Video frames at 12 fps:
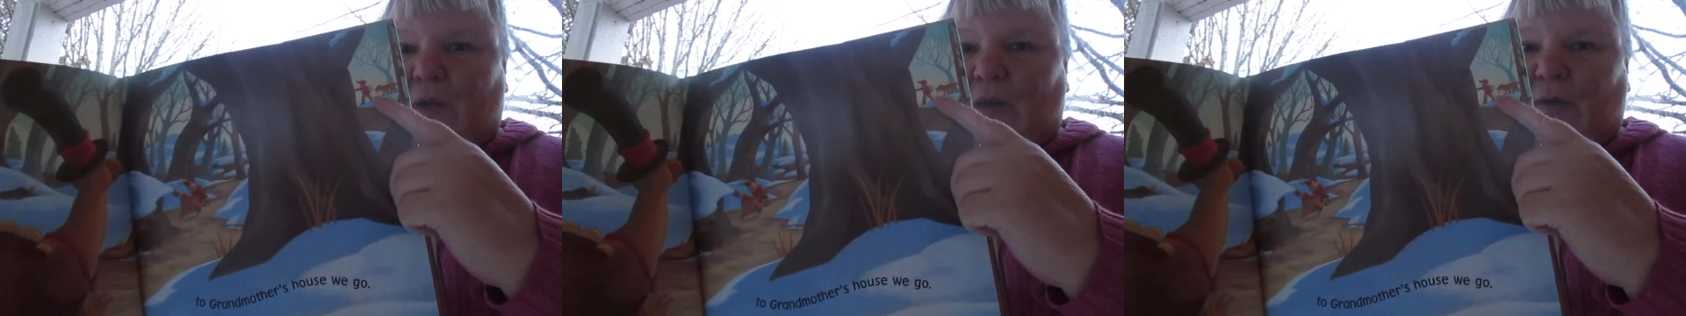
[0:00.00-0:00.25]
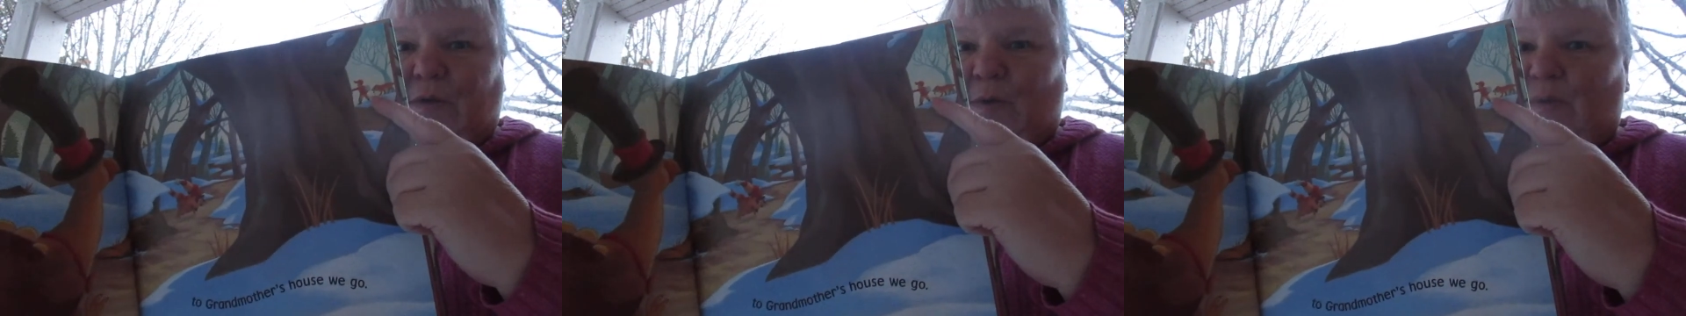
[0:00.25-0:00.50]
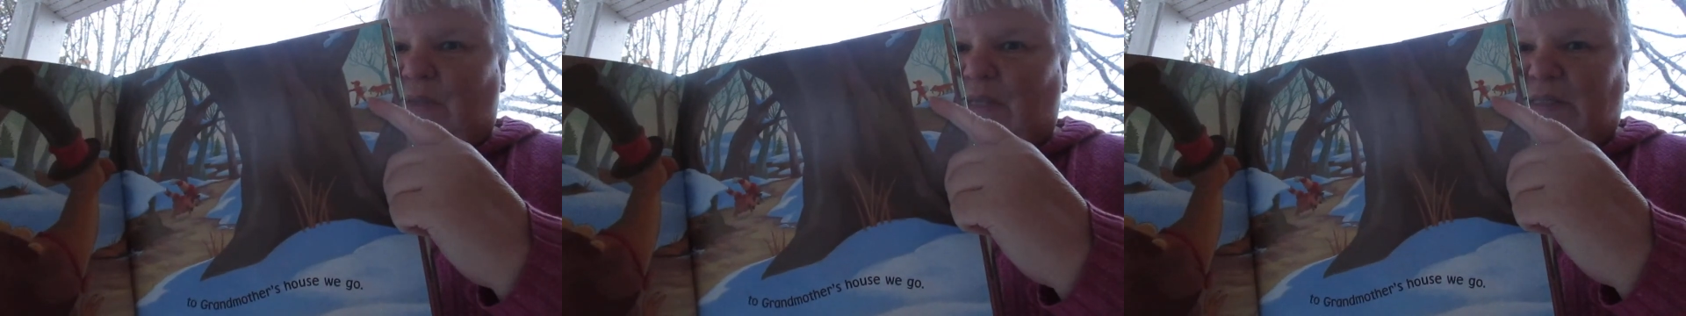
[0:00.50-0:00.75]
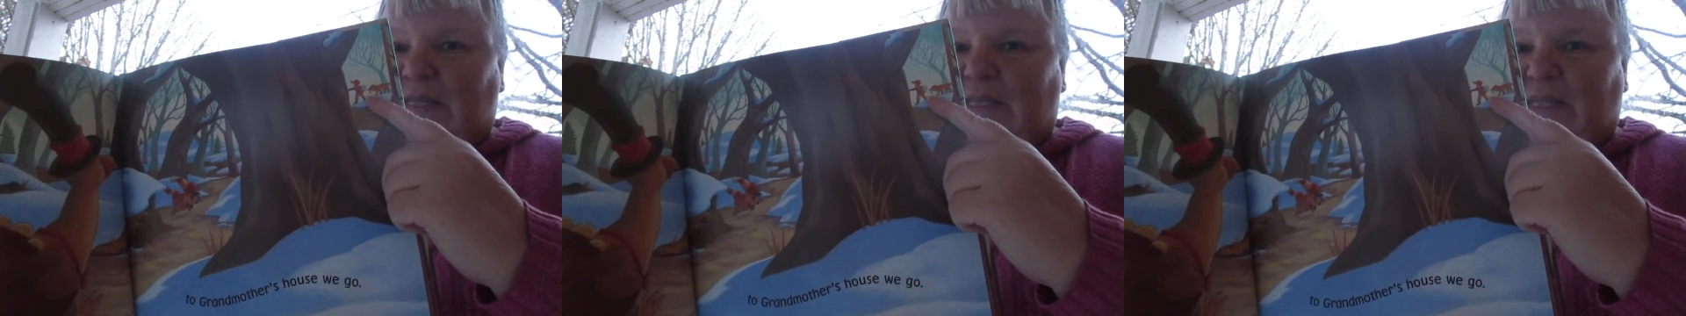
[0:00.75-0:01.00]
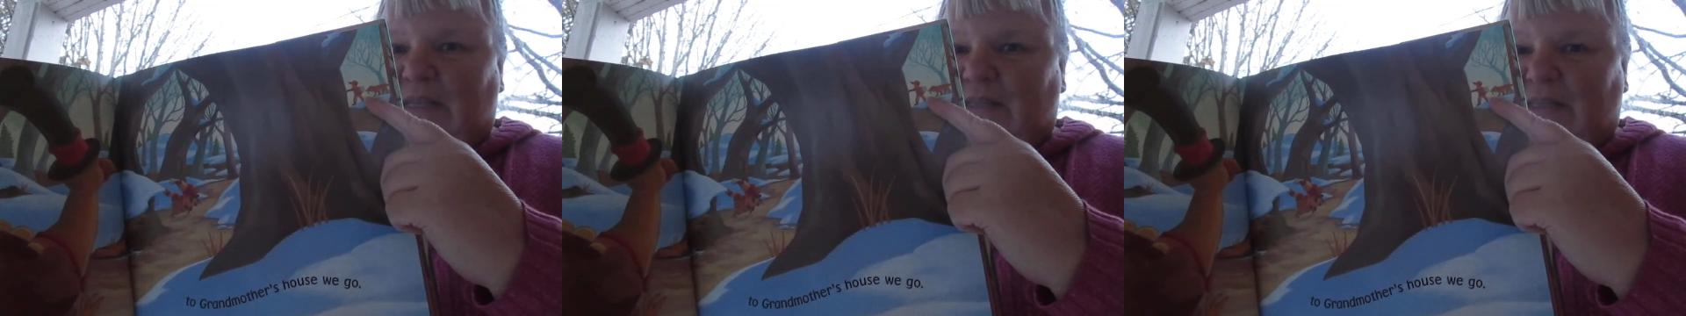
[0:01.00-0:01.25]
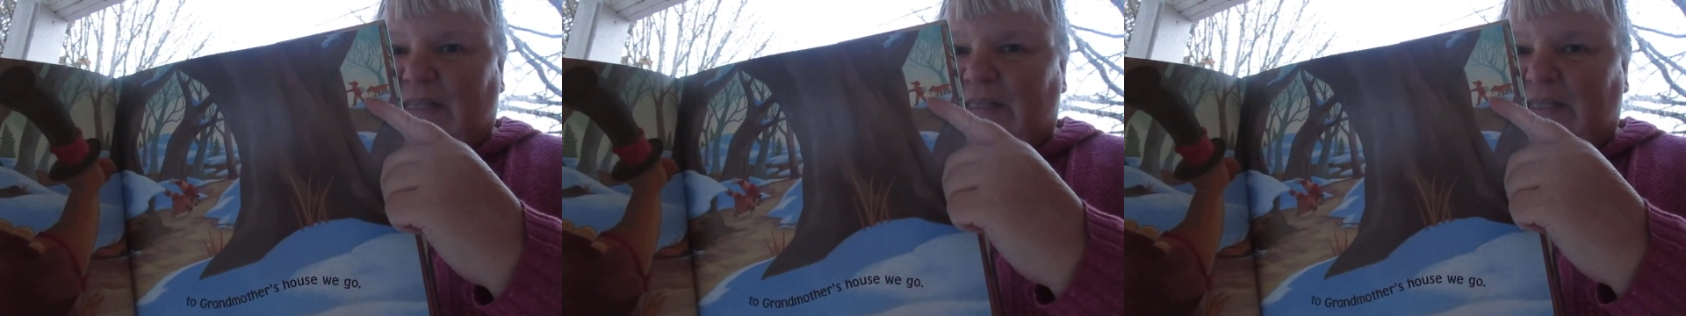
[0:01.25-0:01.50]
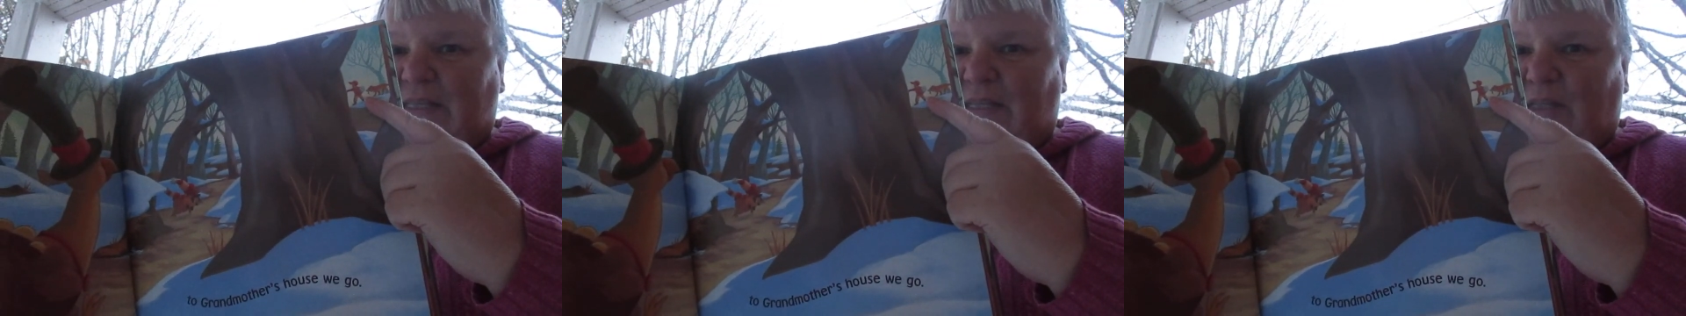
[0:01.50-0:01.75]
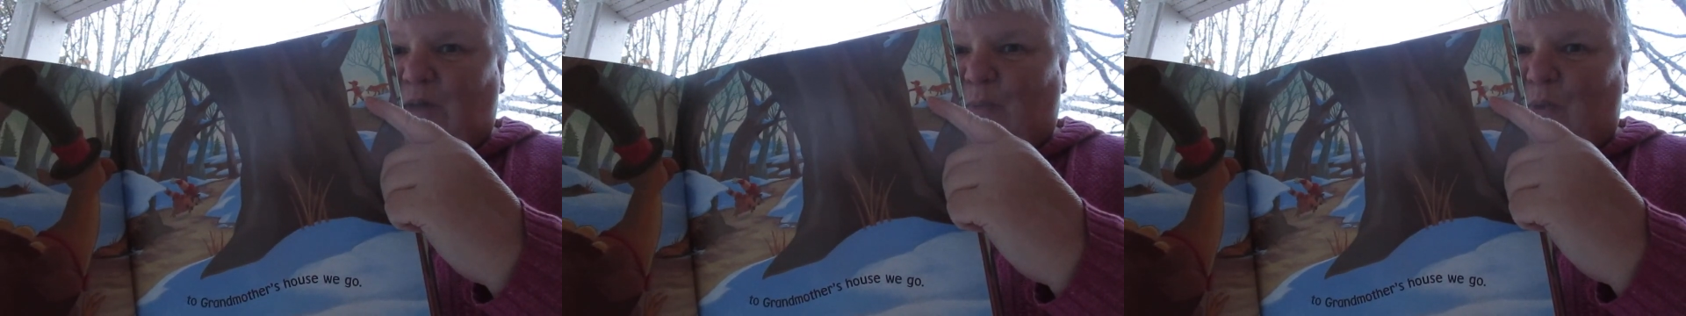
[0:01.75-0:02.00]
I don't see that they see the
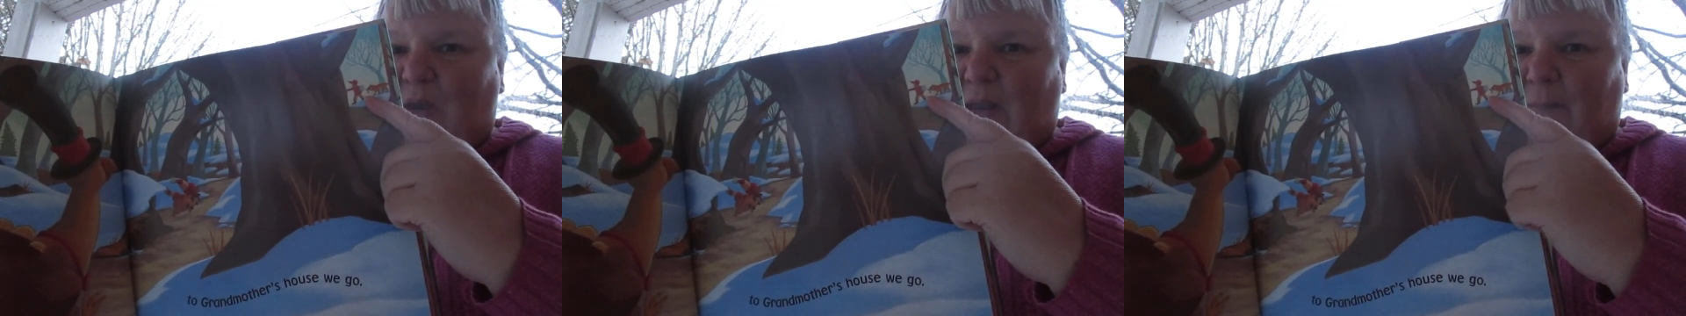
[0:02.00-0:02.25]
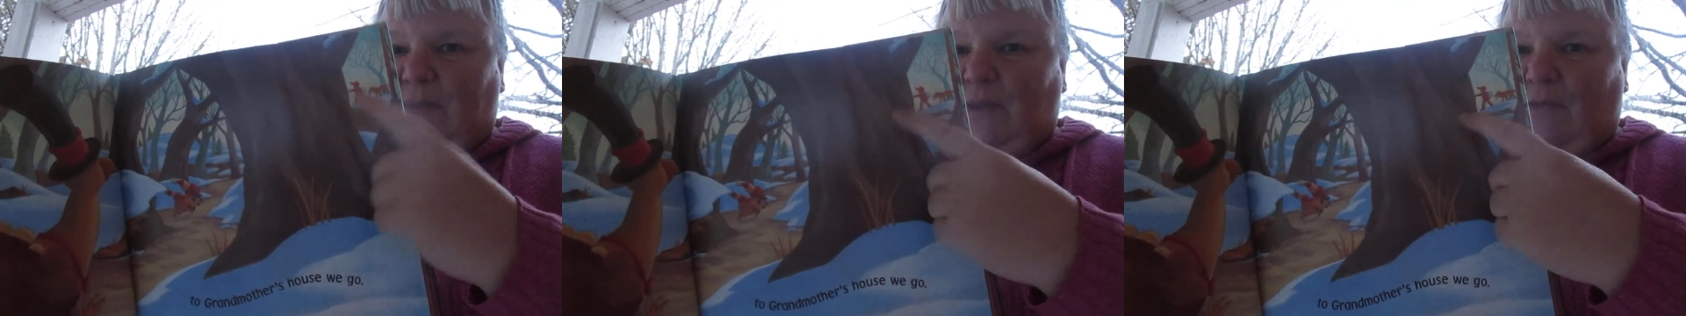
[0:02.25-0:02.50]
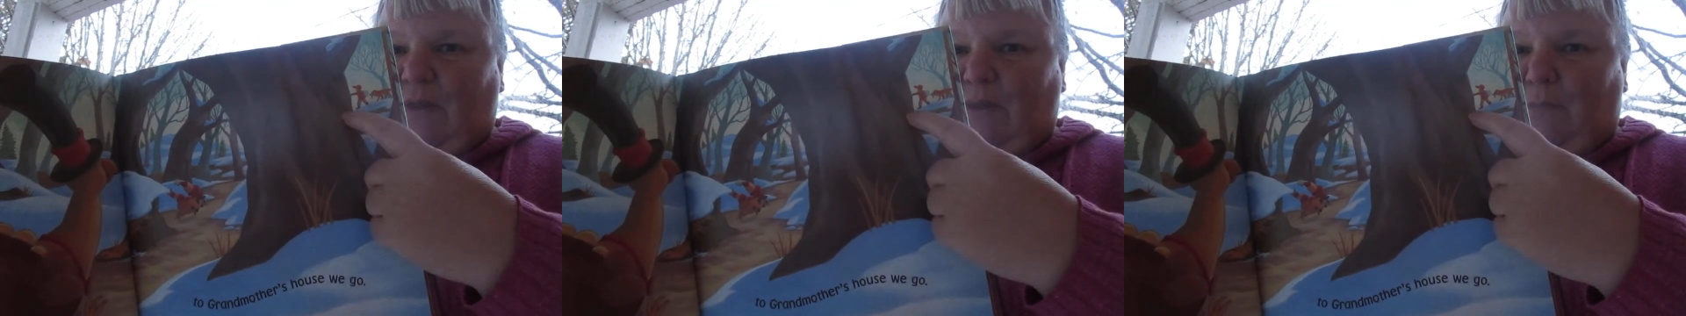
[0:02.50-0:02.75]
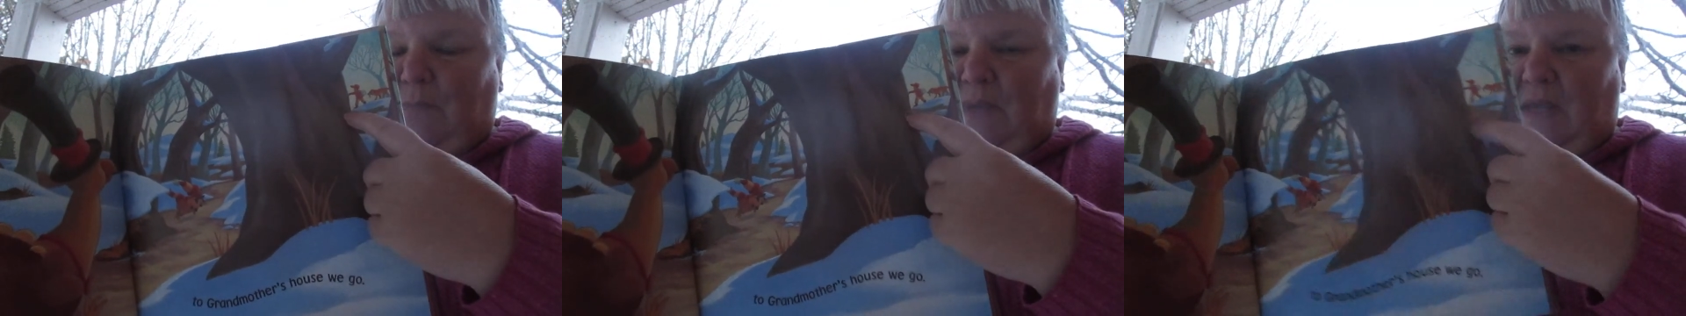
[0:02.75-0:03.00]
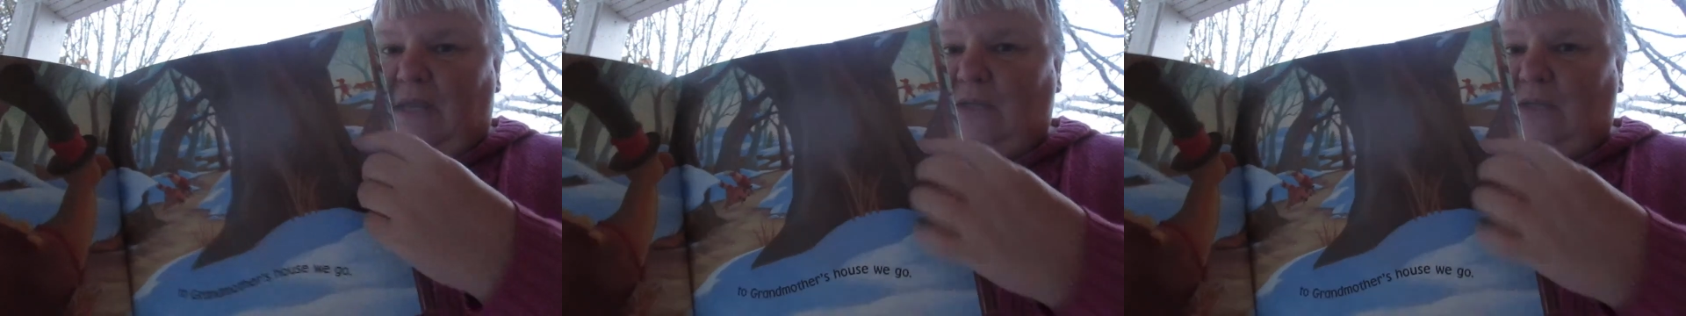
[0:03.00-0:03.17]
little boy up there and the big